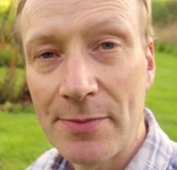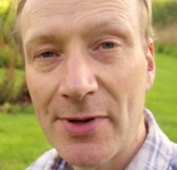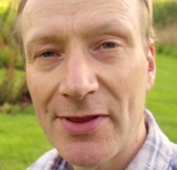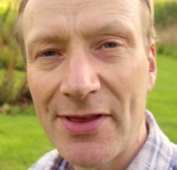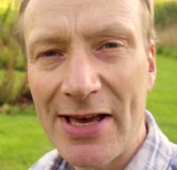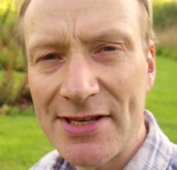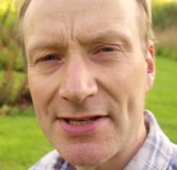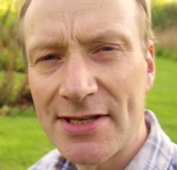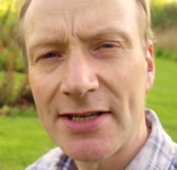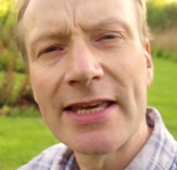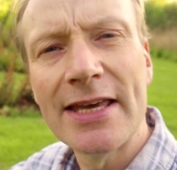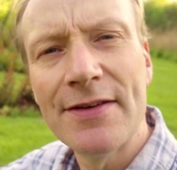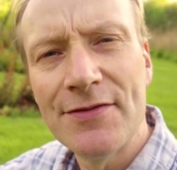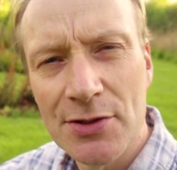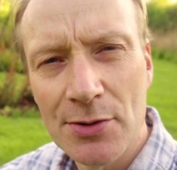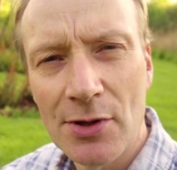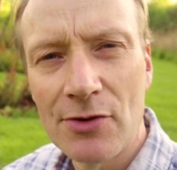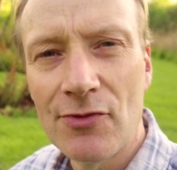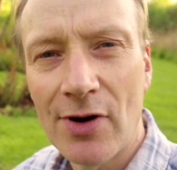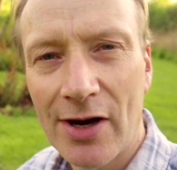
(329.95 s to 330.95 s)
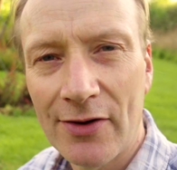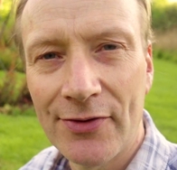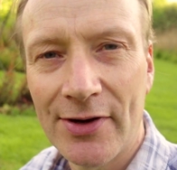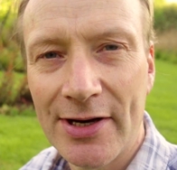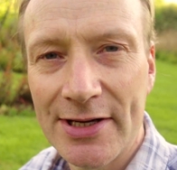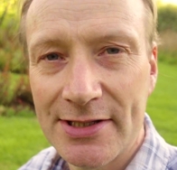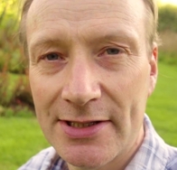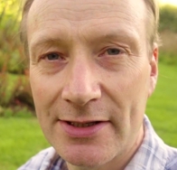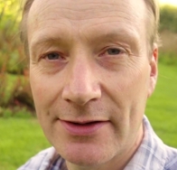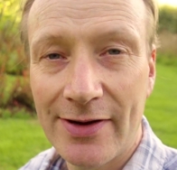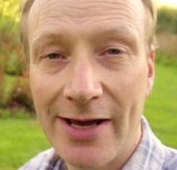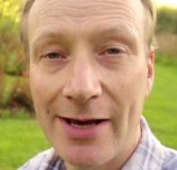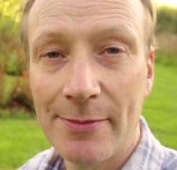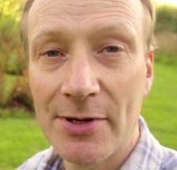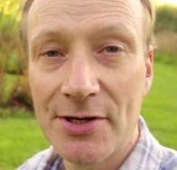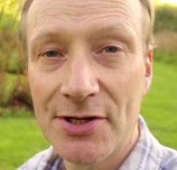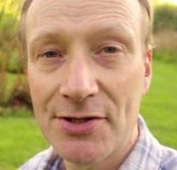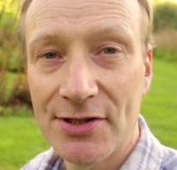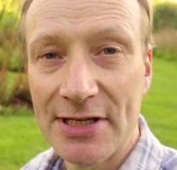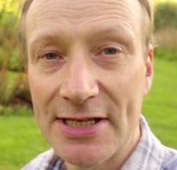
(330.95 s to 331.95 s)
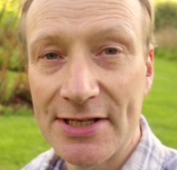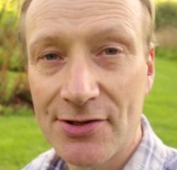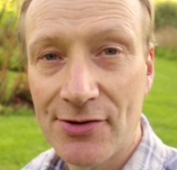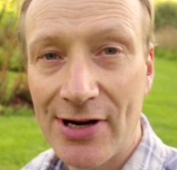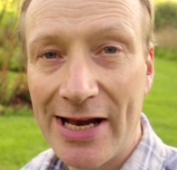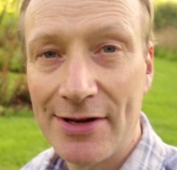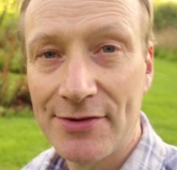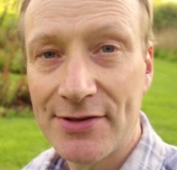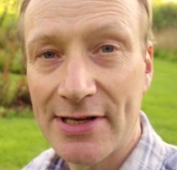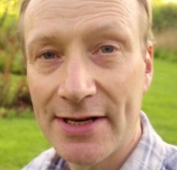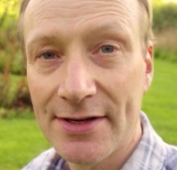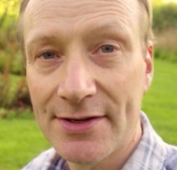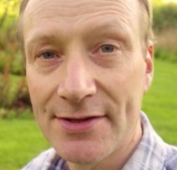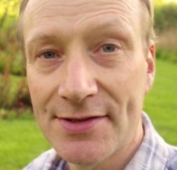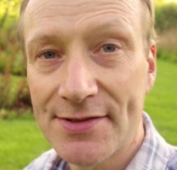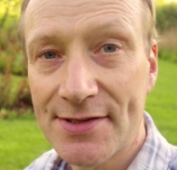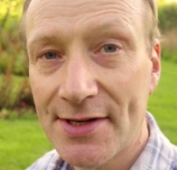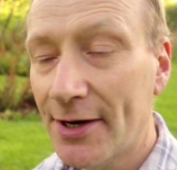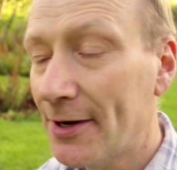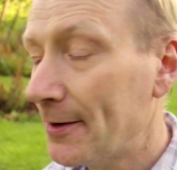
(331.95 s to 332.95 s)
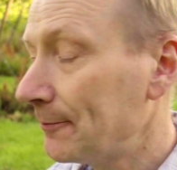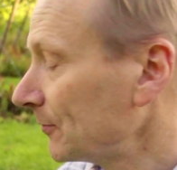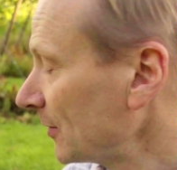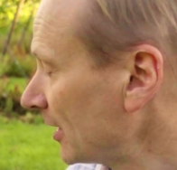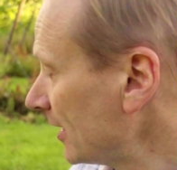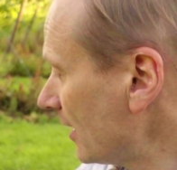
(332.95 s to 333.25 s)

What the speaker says: but that gives you a rough idea of how much these ground anchors are.